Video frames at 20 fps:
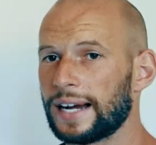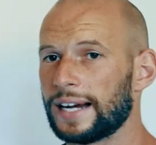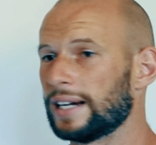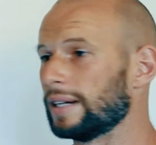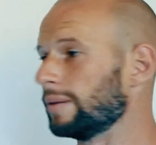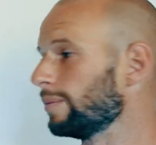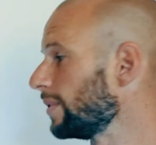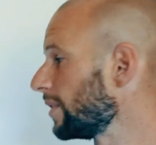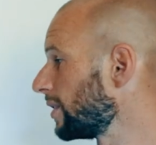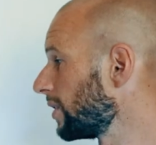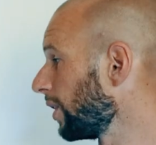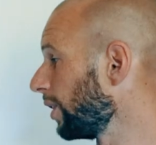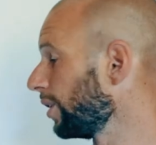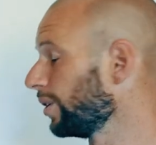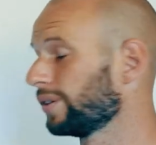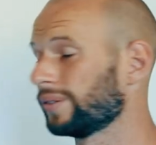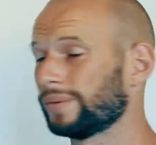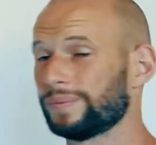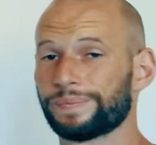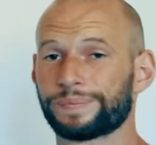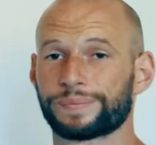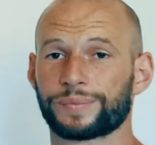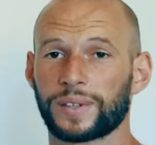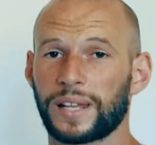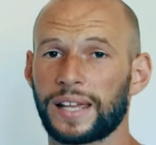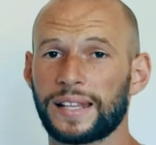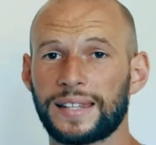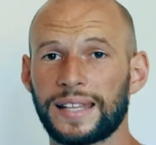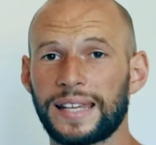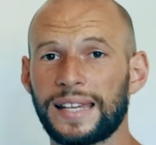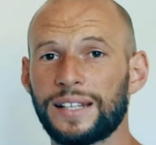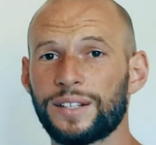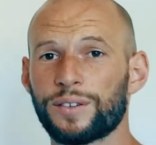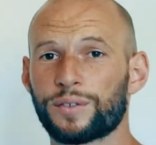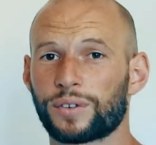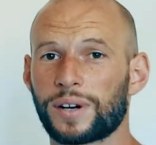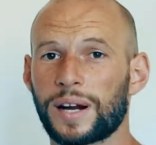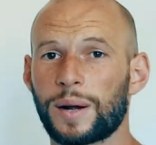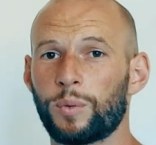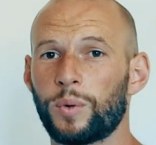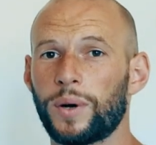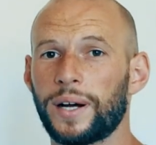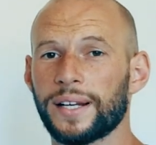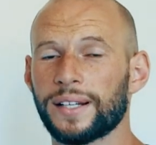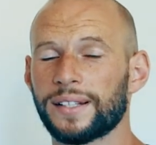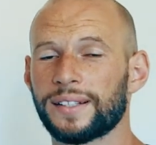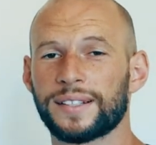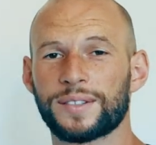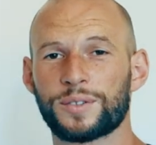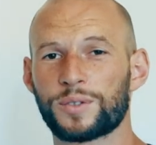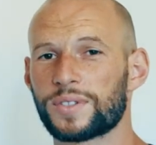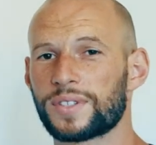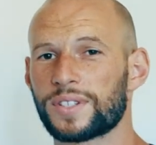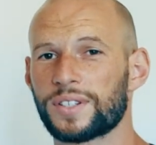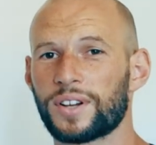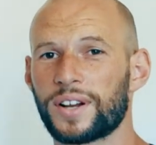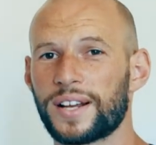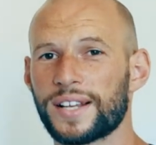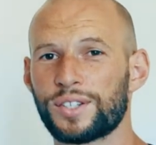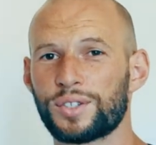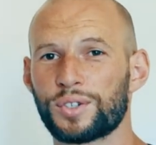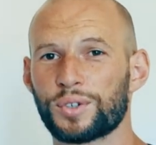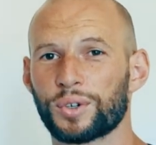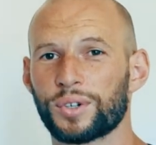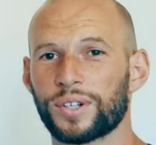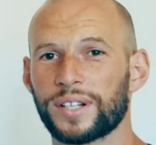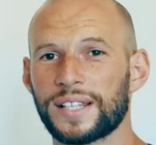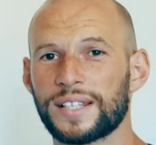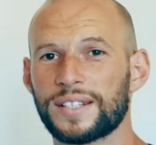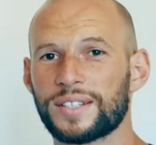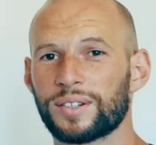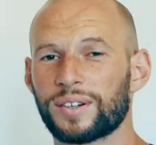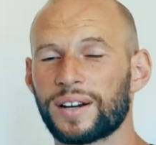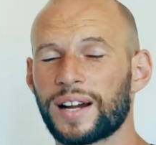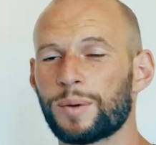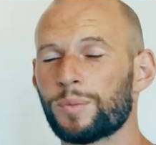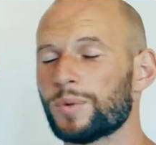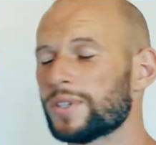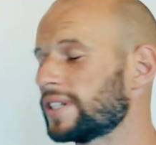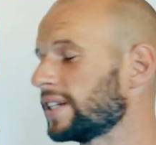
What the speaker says: So at the end of round one, this was a nice, short, easy round,